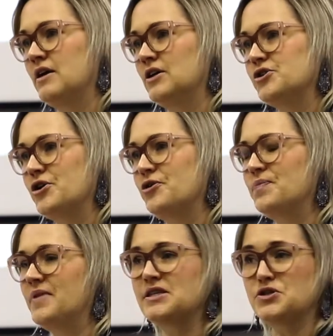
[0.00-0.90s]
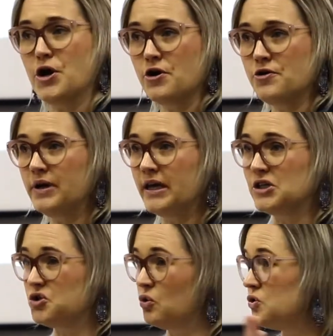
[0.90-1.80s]
So there's no
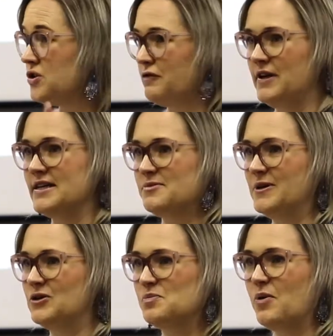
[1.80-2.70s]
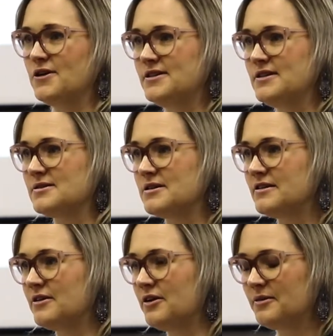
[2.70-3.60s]
exhaustive list, because parties
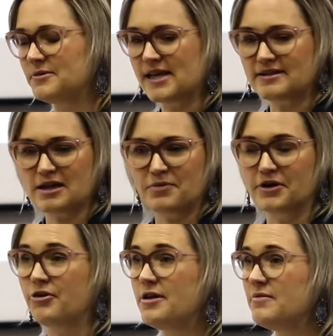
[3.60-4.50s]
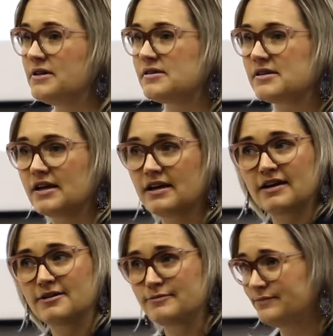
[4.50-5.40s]
set up agreements
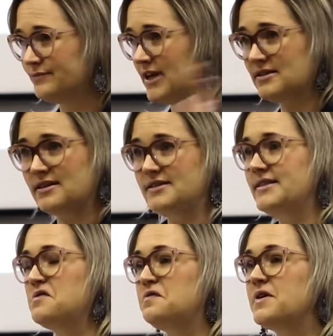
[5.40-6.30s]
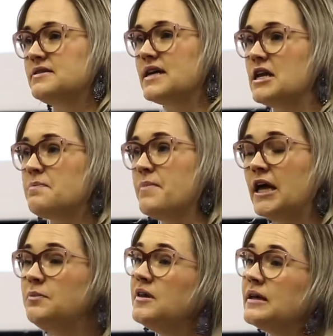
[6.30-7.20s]
as they see fit, and it
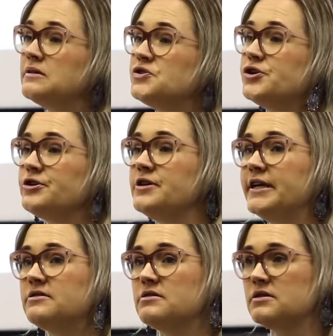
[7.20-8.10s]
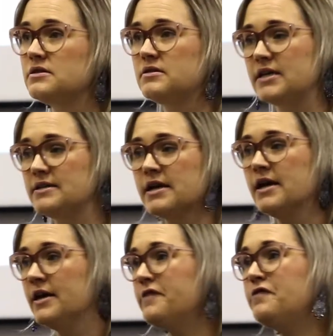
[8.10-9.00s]
may be that in certain instances it says,
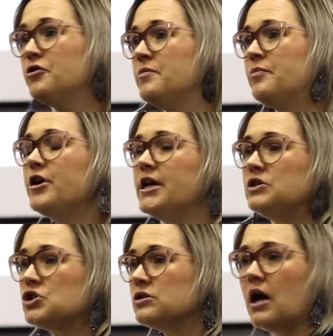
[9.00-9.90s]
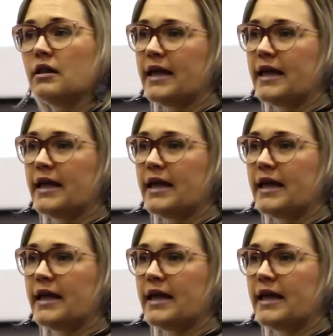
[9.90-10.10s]
if you're in breach, I'll